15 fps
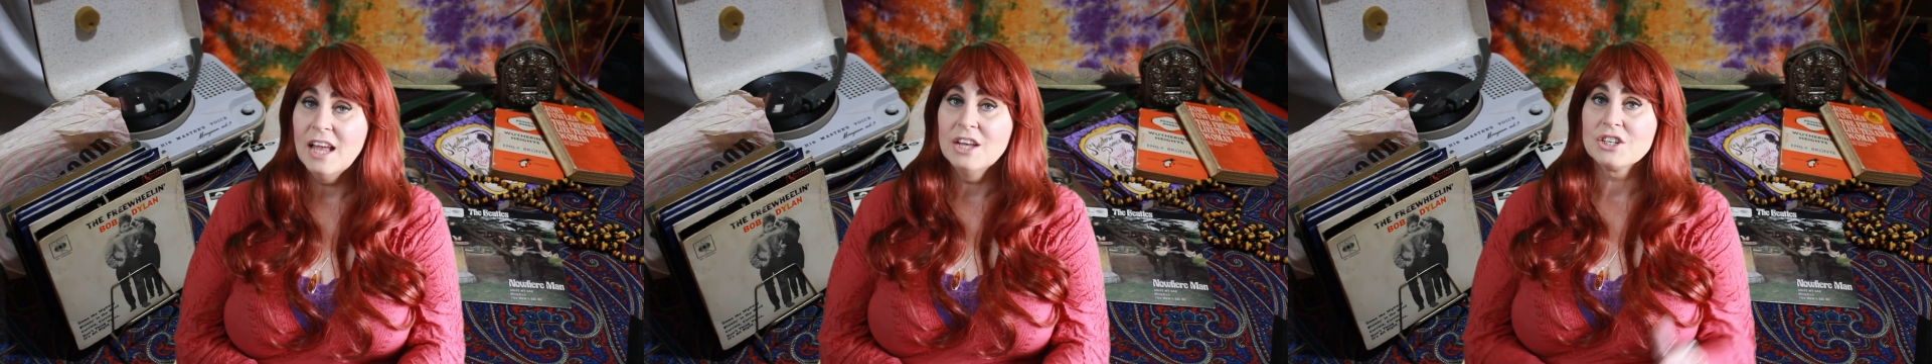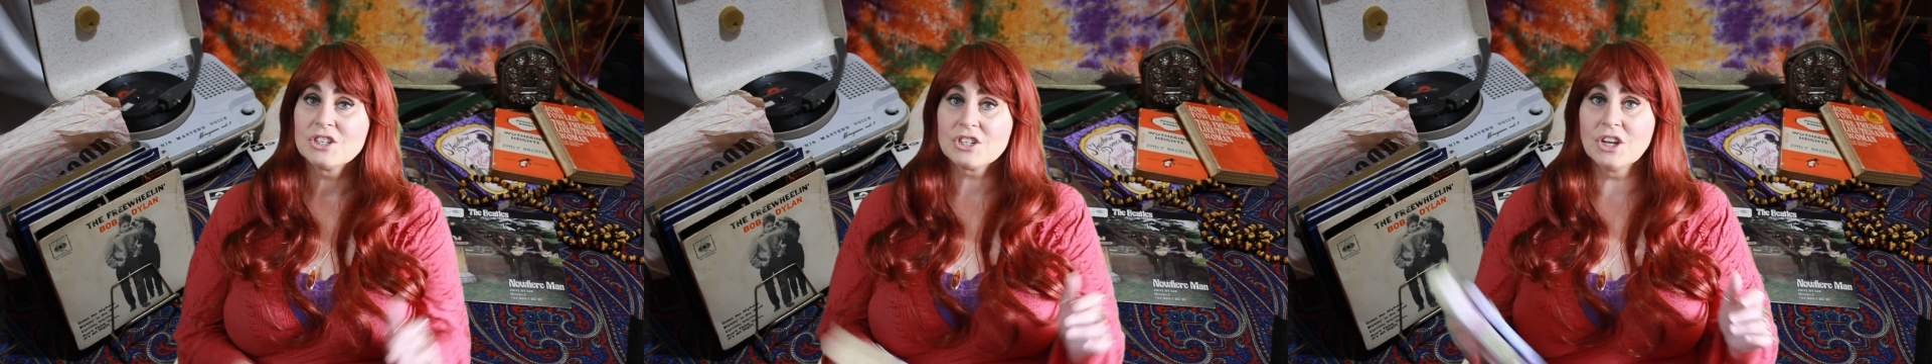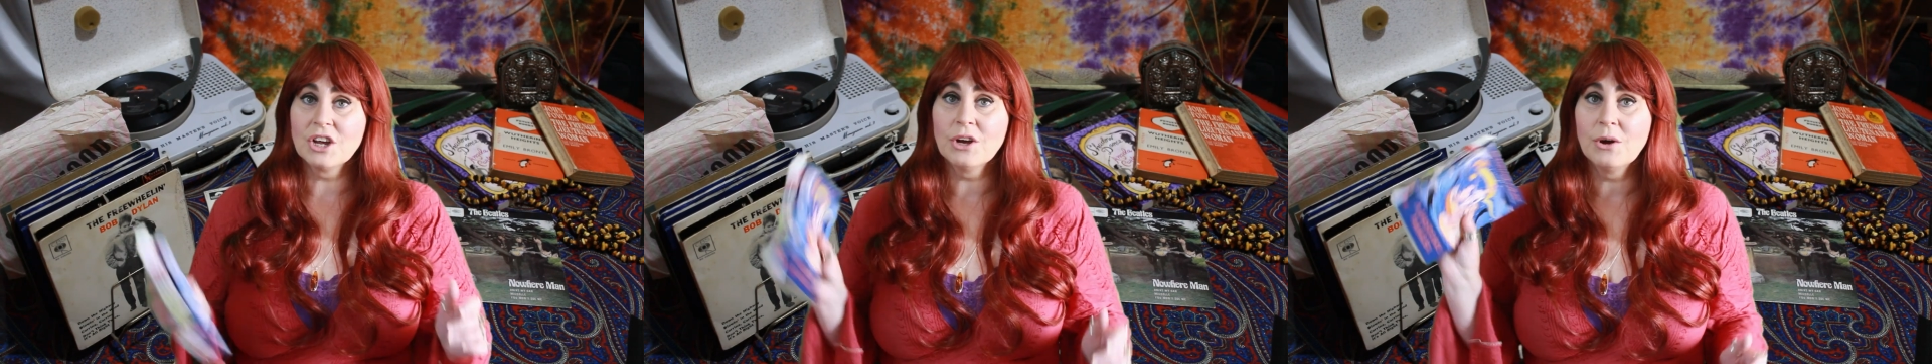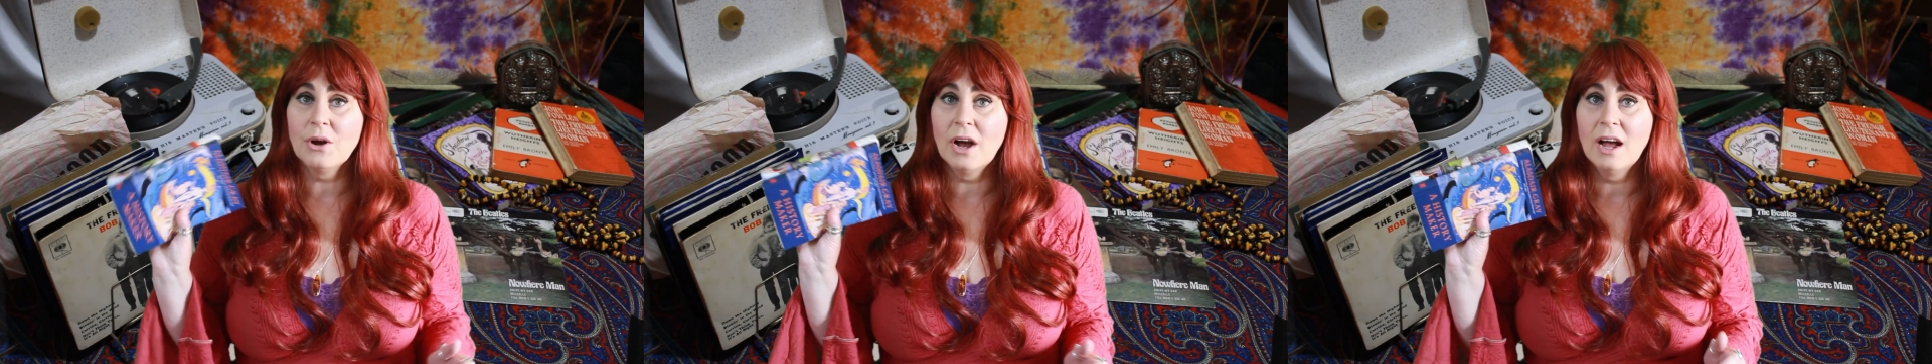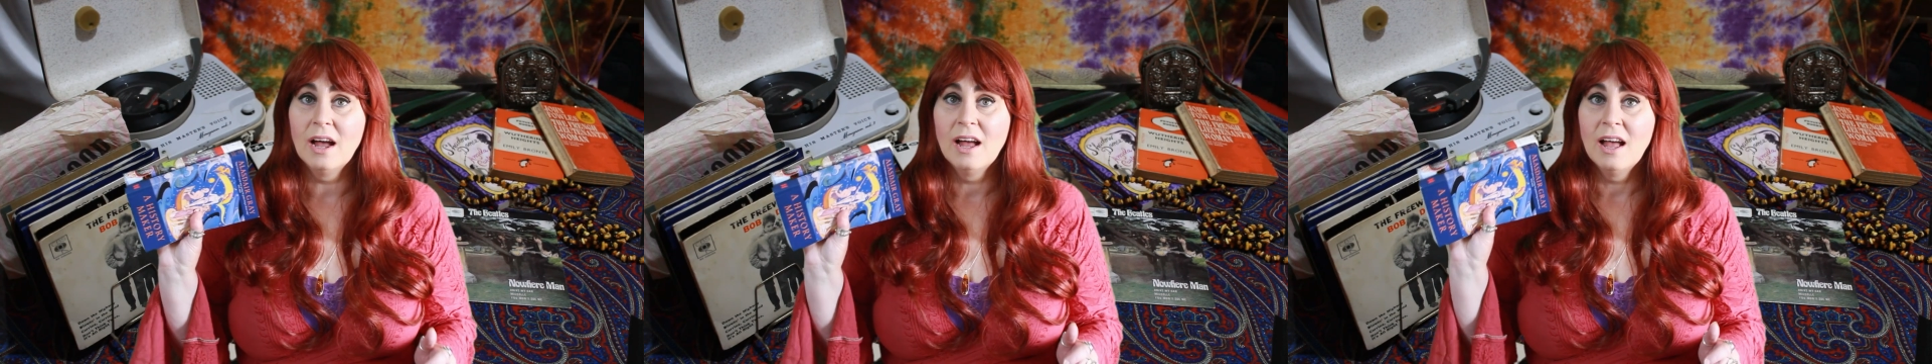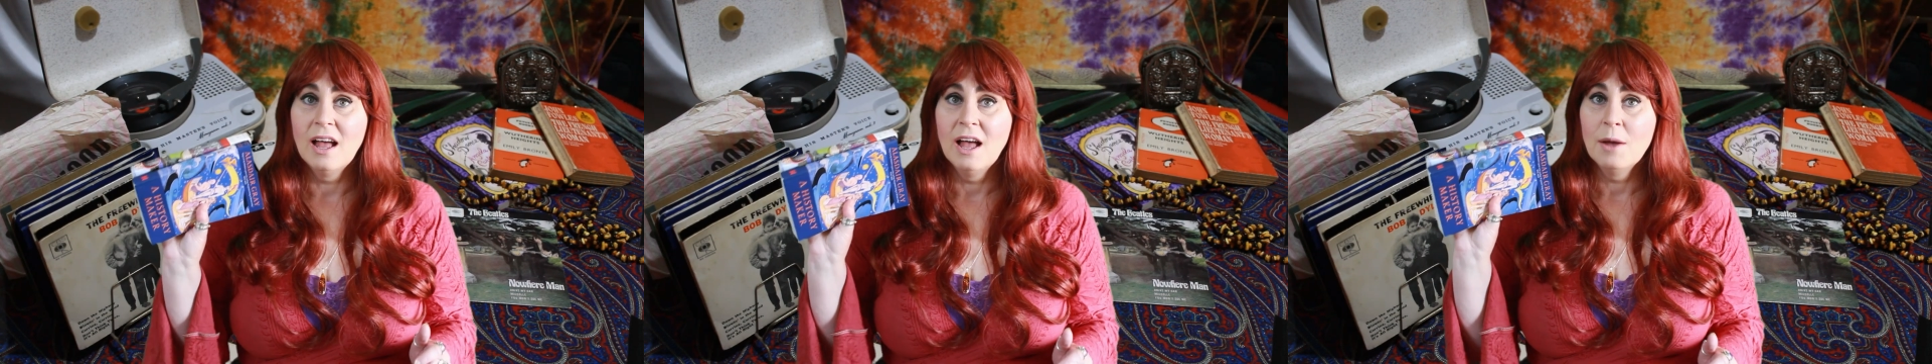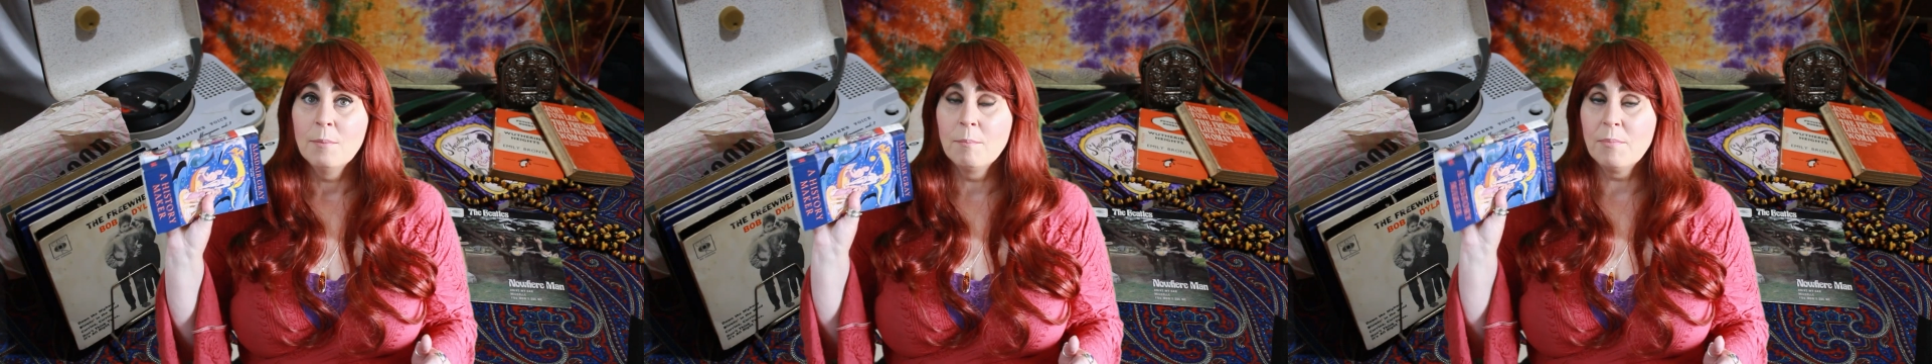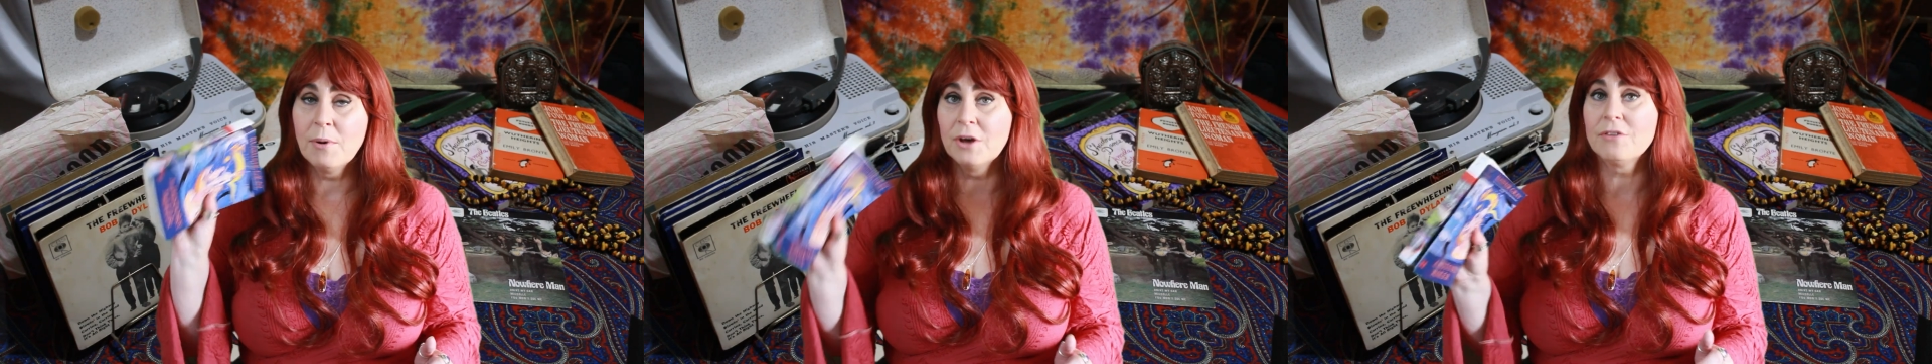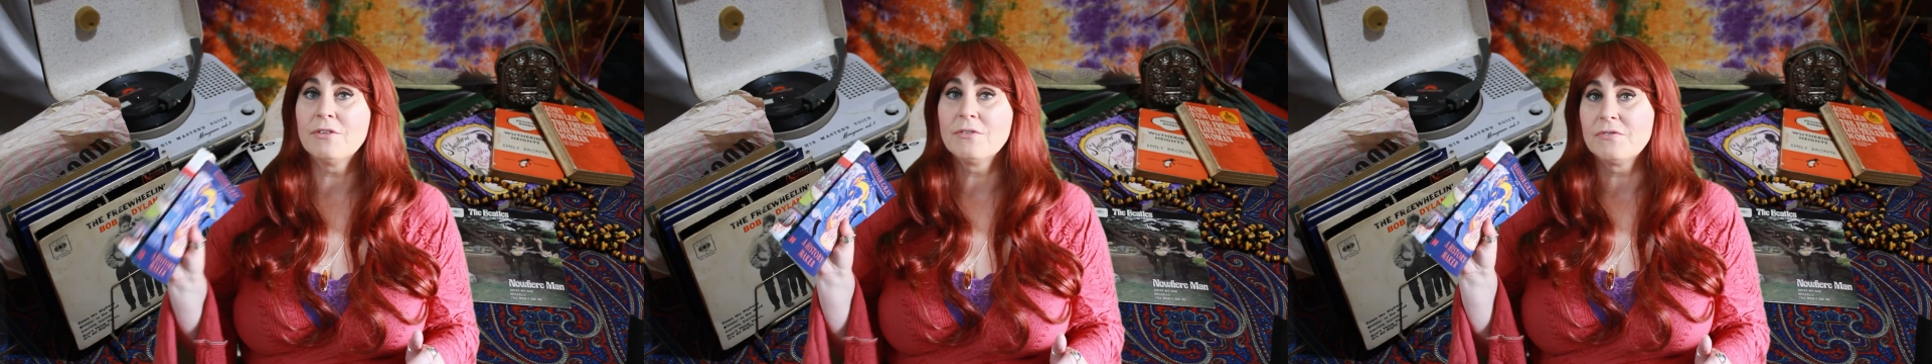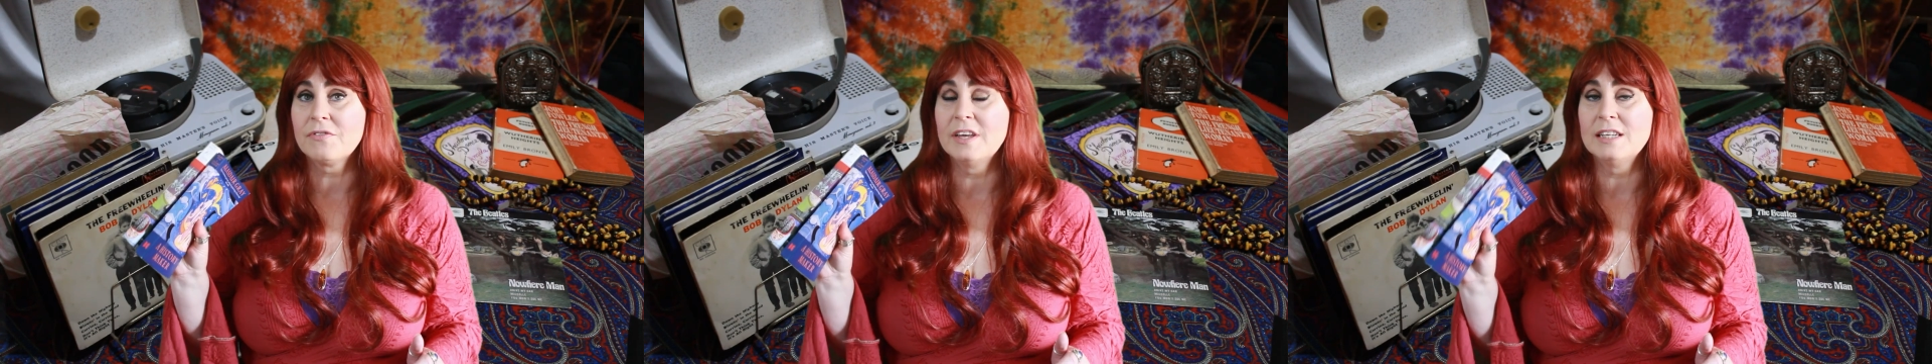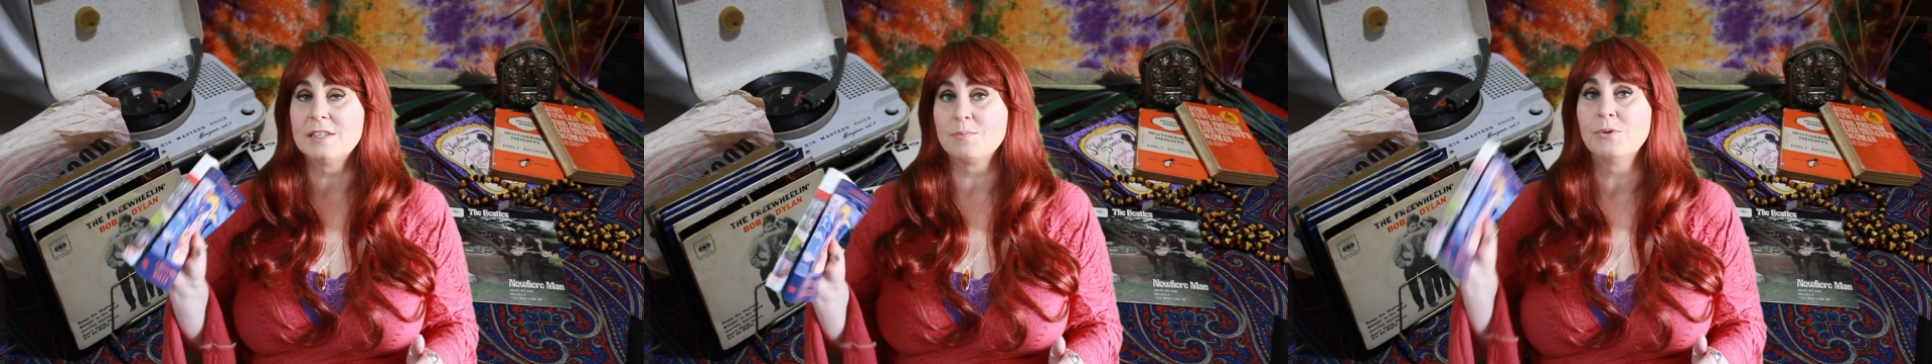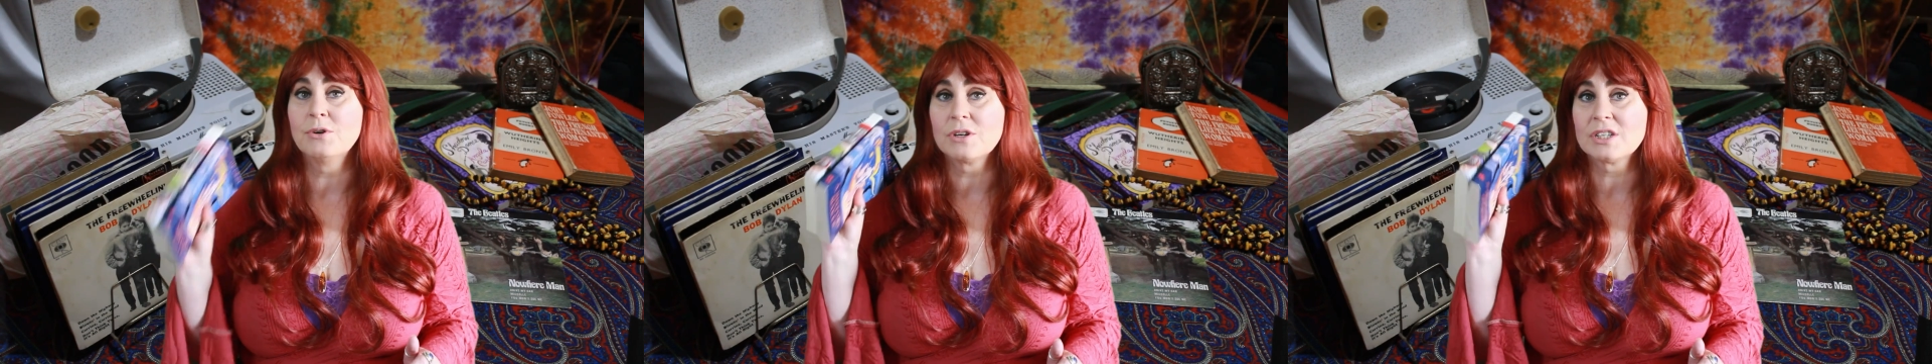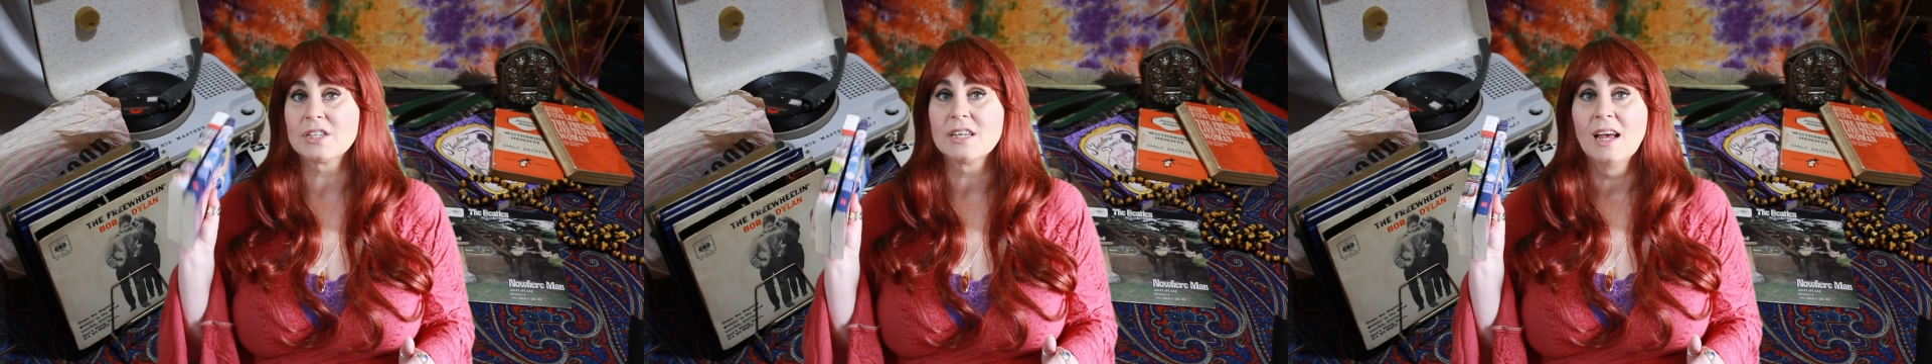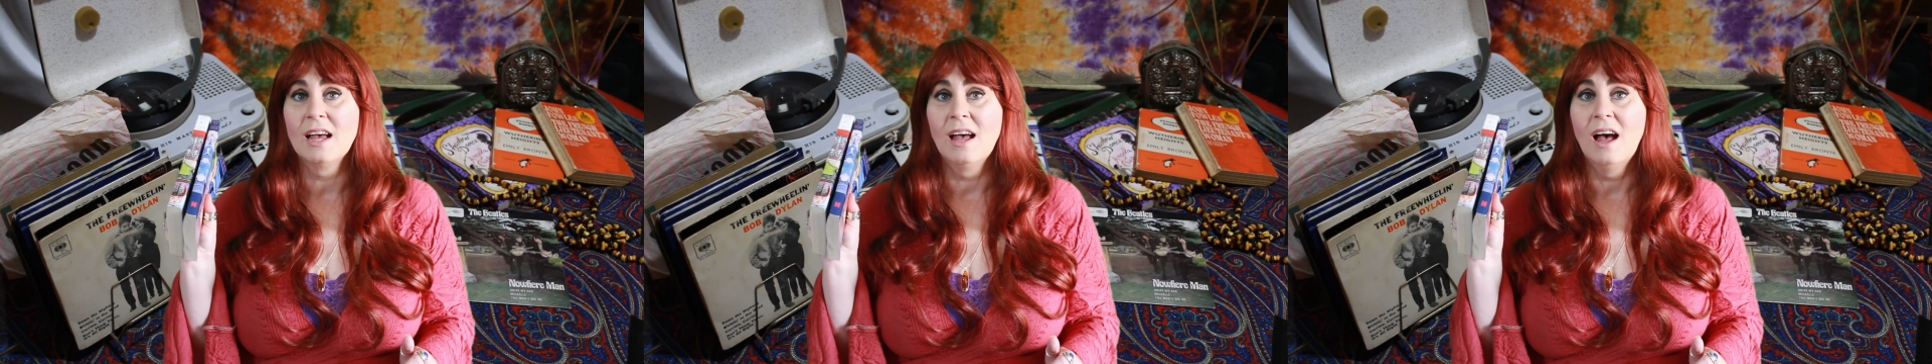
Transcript: So both of these books,